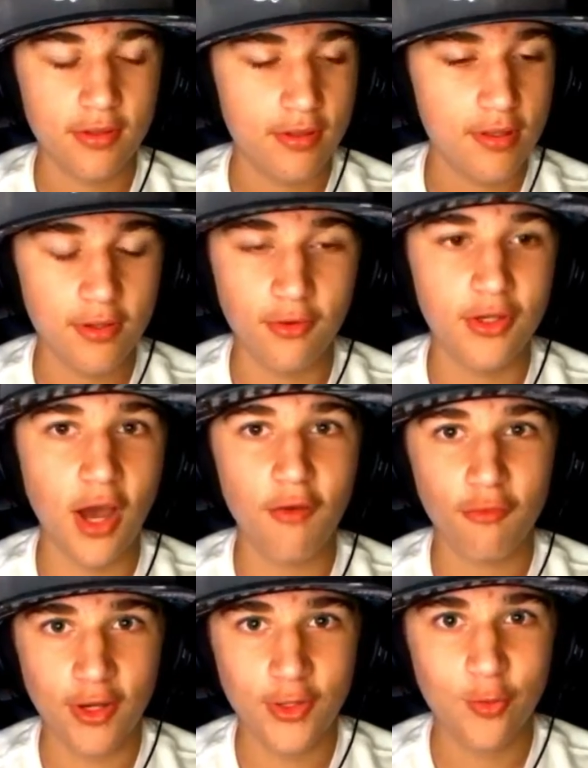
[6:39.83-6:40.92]
your gut
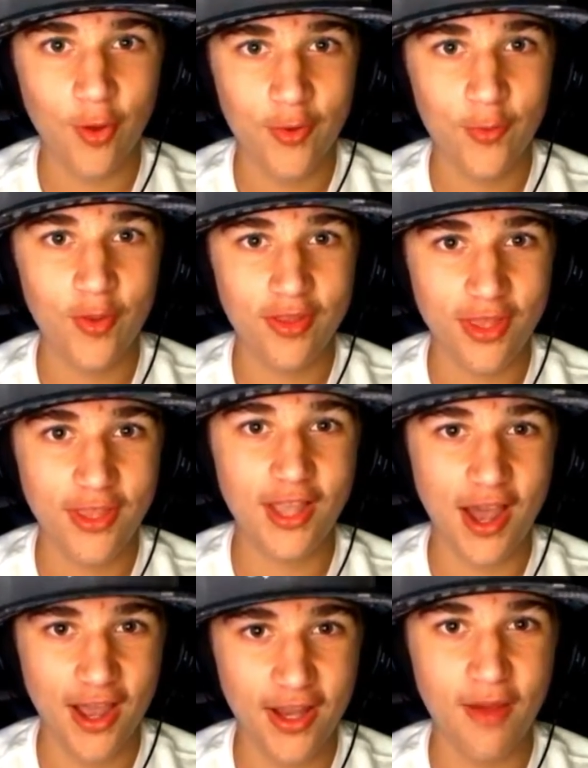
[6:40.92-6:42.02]
wrench when they
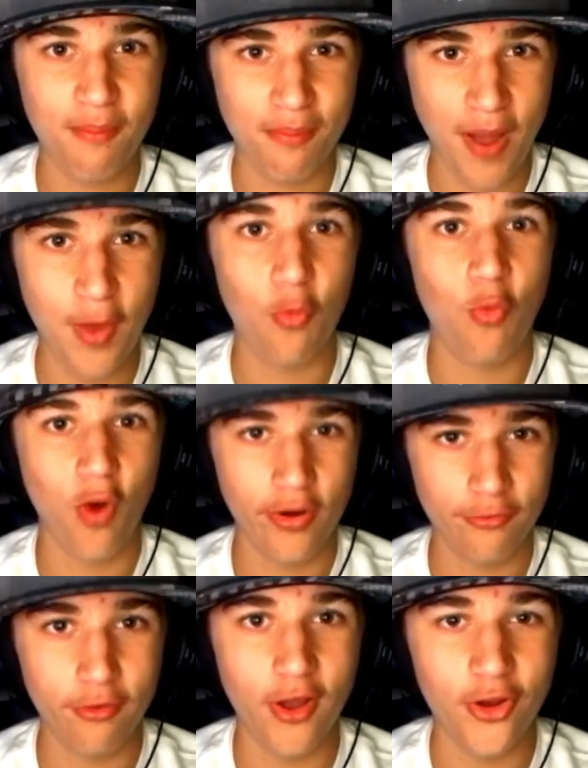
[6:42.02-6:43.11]
tie it up by 1
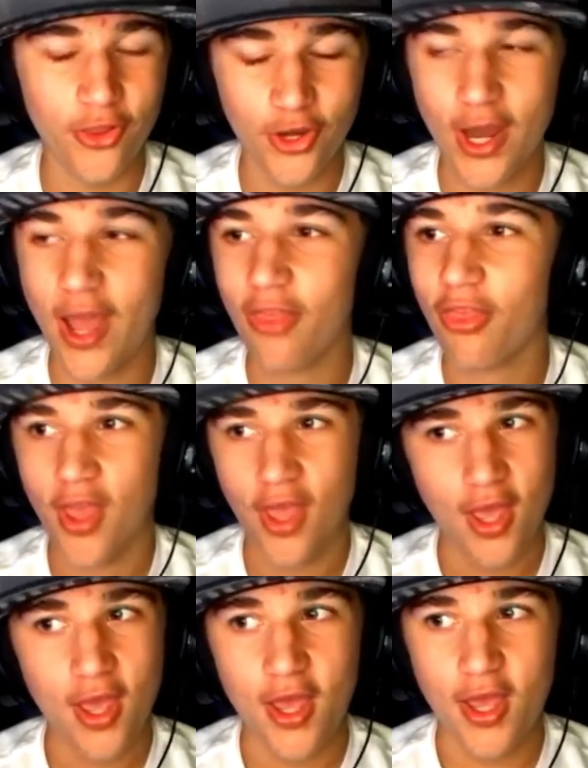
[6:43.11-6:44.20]
run in the 9th.
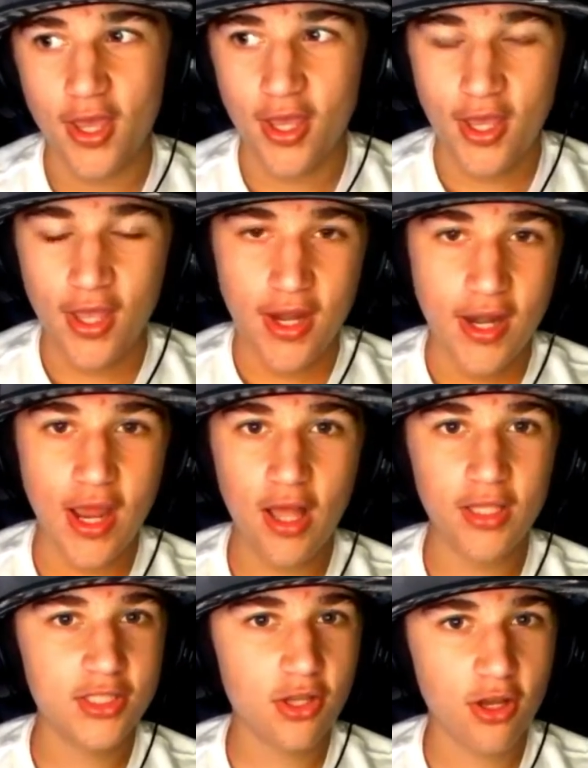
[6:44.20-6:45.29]
Now
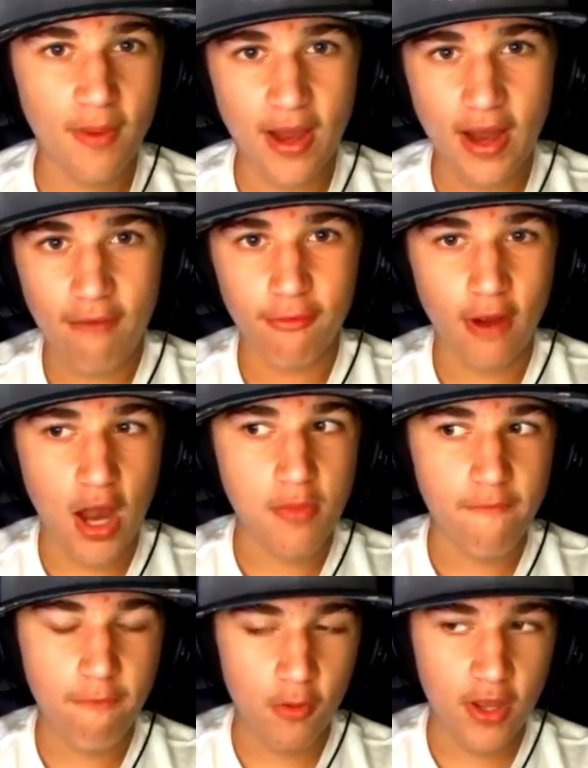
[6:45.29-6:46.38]
let's talk about Alvarado
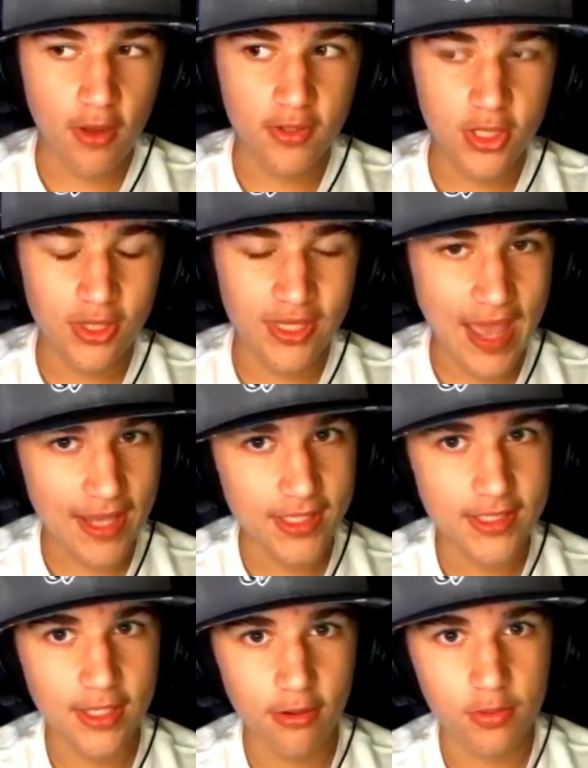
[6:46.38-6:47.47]
before we go to the Yankees
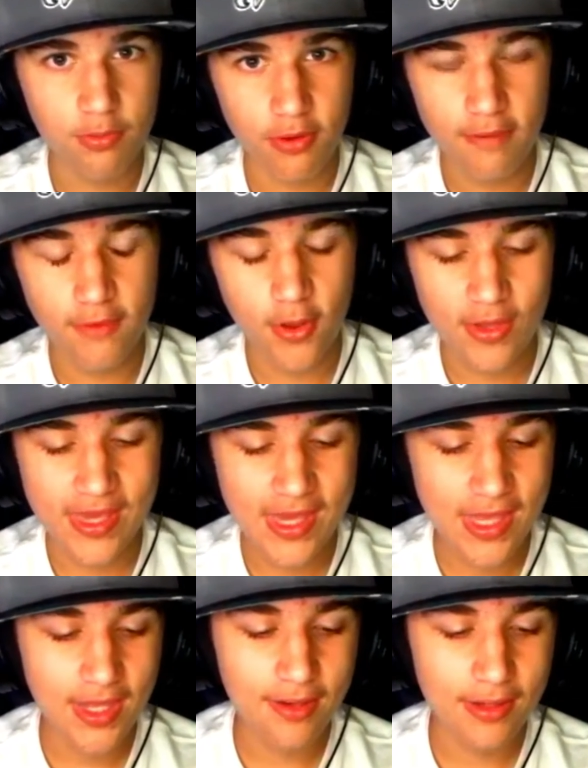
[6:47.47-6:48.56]
series preview.
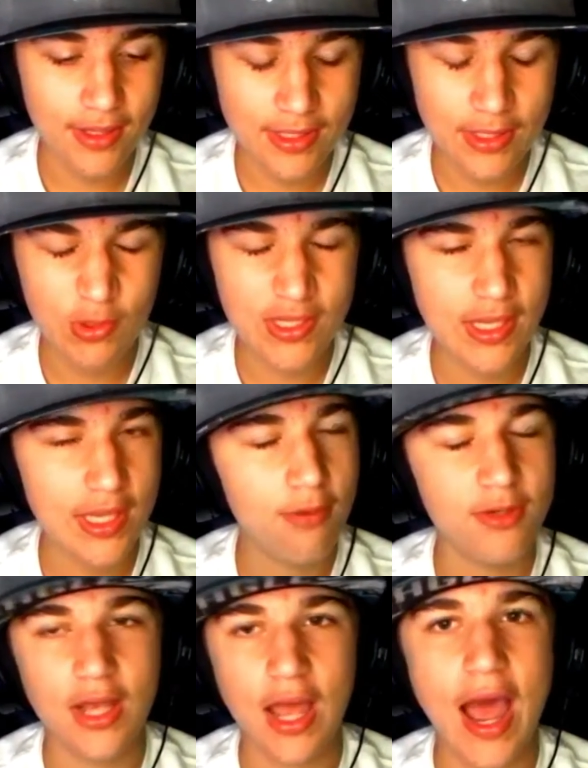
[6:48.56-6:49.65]
He
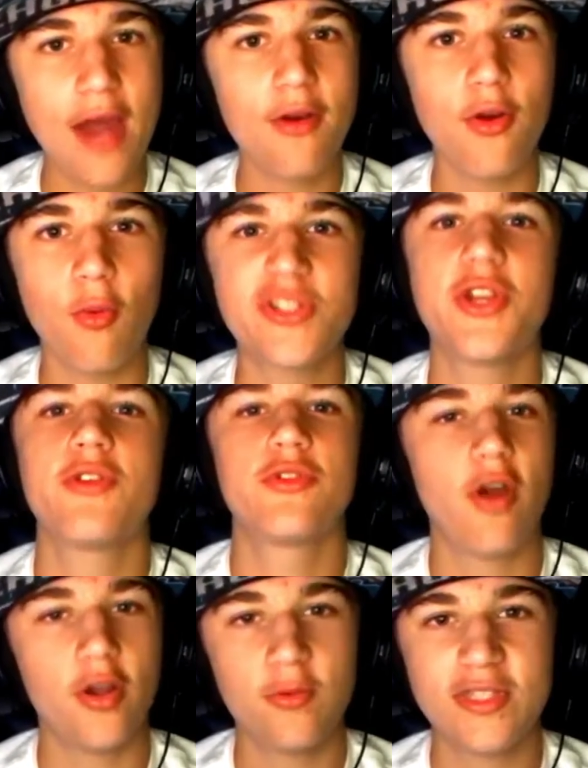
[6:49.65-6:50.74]
was, I don't know what Joe
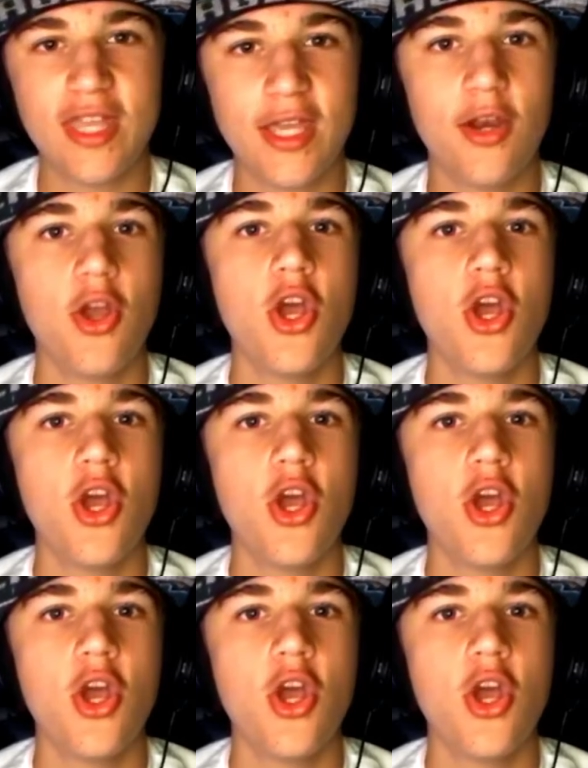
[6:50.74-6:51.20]
Girardi was thinking.